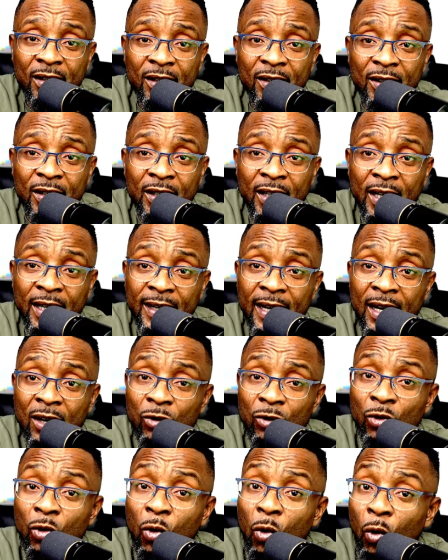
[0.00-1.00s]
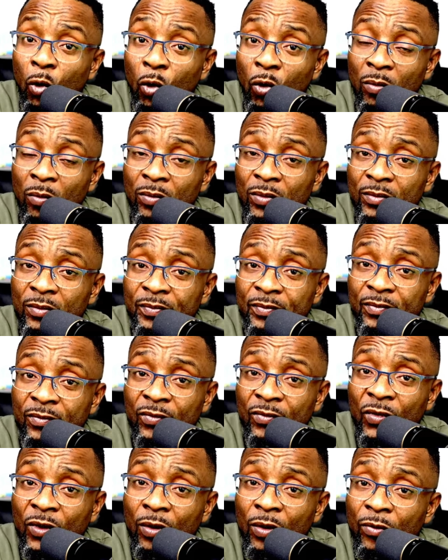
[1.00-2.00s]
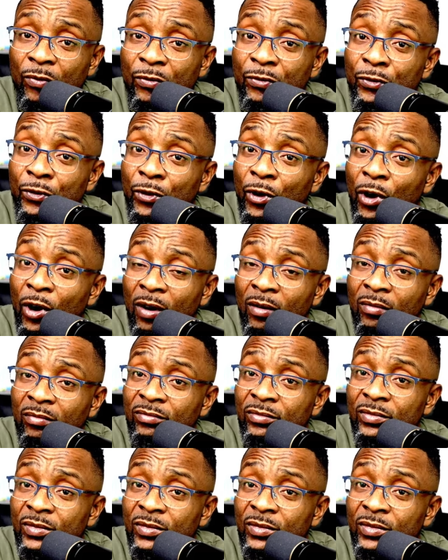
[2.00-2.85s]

can now go home from